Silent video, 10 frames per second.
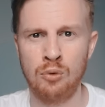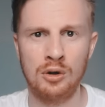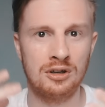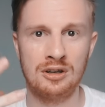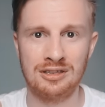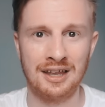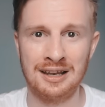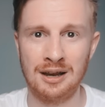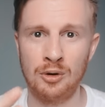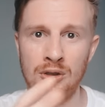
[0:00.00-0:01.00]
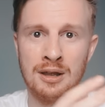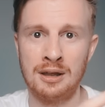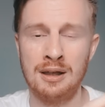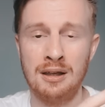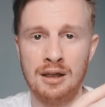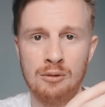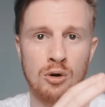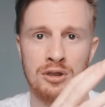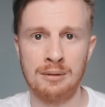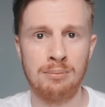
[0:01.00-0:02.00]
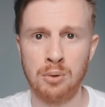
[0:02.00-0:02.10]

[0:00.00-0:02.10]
What do you think about what are the